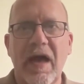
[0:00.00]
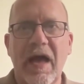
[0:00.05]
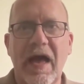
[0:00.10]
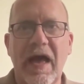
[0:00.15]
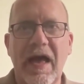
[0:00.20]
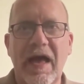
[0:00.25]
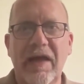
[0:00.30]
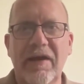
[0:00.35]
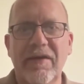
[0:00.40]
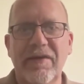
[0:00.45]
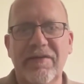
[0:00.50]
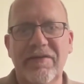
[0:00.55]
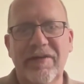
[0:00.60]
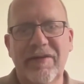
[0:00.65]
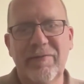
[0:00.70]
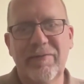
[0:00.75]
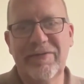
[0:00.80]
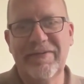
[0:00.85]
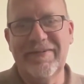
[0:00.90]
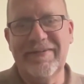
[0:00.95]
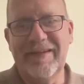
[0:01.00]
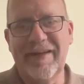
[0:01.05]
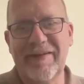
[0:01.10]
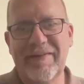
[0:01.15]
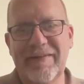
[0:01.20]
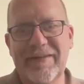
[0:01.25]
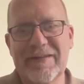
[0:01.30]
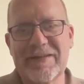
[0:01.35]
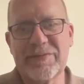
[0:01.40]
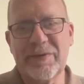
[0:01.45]
and it was
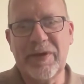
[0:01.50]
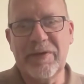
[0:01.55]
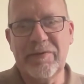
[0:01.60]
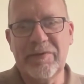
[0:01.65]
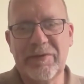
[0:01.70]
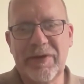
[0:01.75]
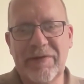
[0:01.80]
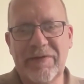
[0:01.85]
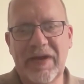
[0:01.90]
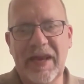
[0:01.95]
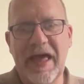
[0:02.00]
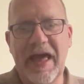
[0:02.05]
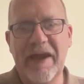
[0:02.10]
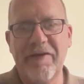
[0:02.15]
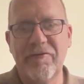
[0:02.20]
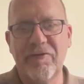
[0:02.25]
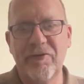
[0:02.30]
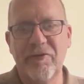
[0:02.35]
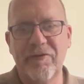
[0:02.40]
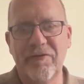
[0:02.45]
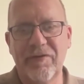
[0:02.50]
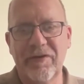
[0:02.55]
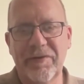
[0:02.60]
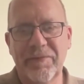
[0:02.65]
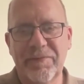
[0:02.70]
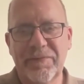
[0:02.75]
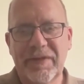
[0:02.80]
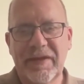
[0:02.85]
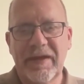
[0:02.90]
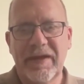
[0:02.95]
done this way. We'd have a Land Rover,